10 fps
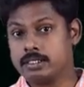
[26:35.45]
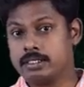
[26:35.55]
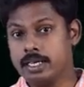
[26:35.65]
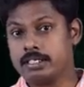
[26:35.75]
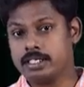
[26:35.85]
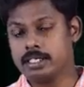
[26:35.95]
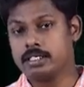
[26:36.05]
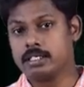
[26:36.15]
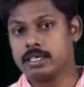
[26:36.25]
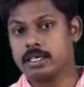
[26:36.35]
tells
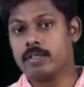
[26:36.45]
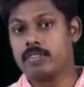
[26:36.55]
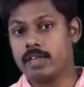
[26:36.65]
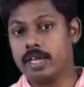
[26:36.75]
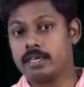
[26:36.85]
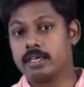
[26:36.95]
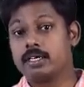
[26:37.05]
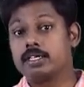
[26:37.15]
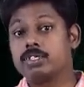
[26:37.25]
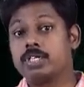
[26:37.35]
us that
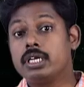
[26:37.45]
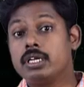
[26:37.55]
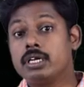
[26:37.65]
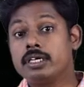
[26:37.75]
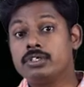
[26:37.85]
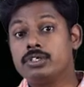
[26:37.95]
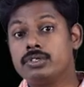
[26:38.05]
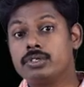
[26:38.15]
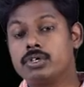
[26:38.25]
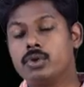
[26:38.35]
she learned
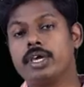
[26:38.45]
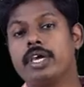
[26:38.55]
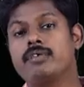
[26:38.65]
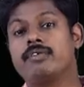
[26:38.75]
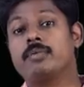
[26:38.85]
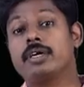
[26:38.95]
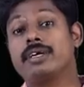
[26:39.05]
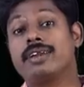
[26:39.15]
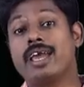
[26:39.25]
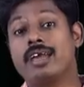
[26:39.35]
cooking from her
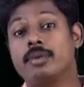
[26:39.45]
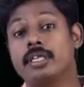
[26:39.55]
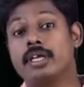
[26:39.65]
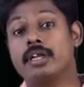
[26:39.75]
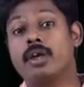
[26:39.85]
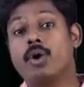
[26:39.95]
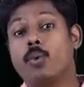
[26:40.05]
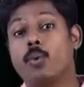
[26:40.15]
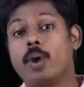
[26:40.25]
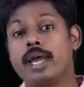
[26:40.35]
grandmother
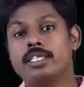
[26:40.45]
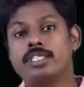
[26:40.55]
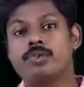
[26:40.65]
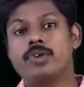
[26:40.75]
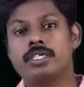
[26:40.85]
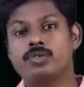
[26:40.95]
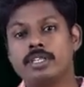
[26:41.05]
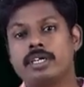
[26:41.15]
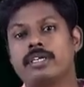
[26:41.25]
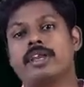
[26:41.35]
while she was with
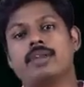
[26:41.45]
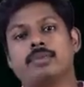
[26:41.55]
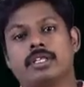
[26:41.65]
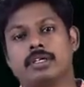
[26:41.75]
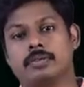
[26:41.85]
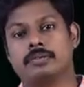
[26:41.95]
her grandmother.